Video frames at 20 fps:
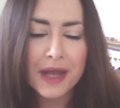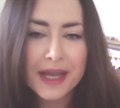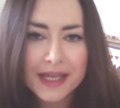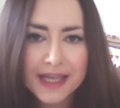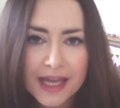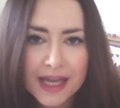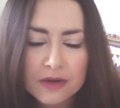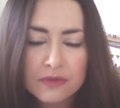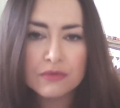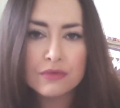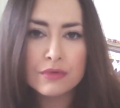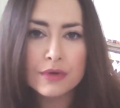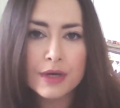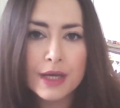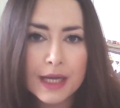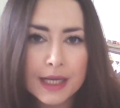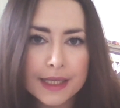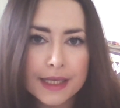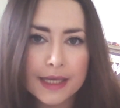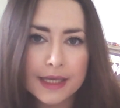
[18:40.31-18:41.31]
and get
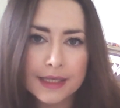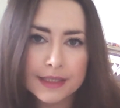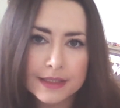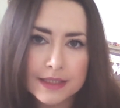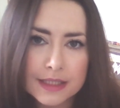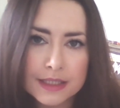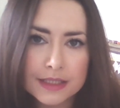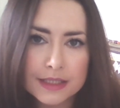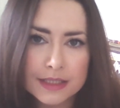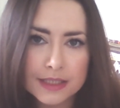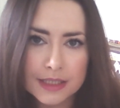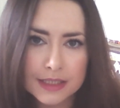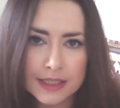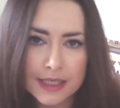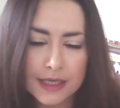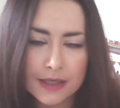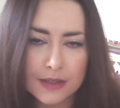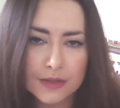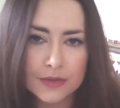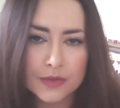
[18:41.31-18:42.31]
really into the
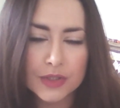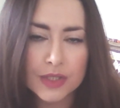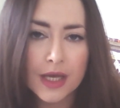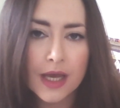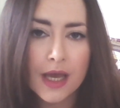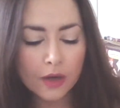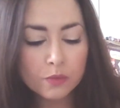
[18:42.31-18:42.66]
details.